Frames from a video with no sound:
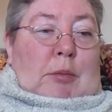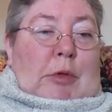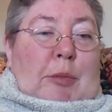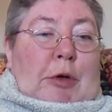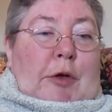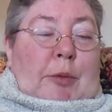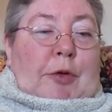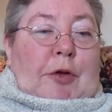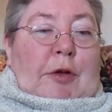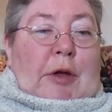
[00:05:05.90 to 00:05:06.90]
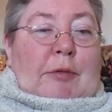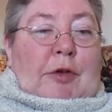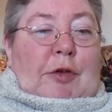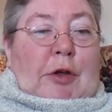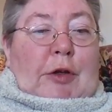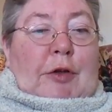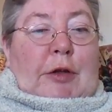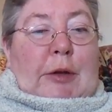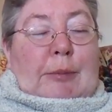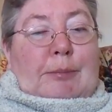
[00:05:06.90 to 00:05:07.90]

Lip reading: my brother was in that vicinity.